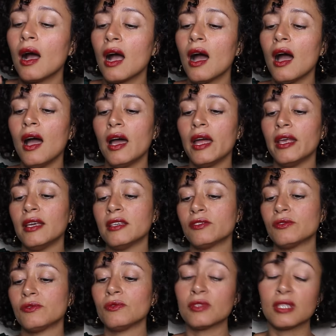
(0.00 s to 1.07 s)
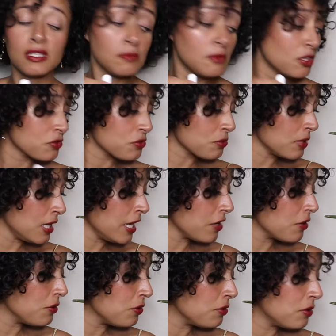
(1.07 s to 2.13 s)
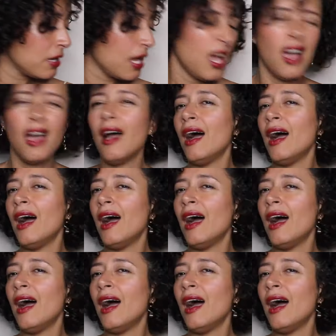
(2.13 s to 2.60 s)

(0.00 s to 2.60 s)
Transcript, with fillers: God, Jesus, it smells really good.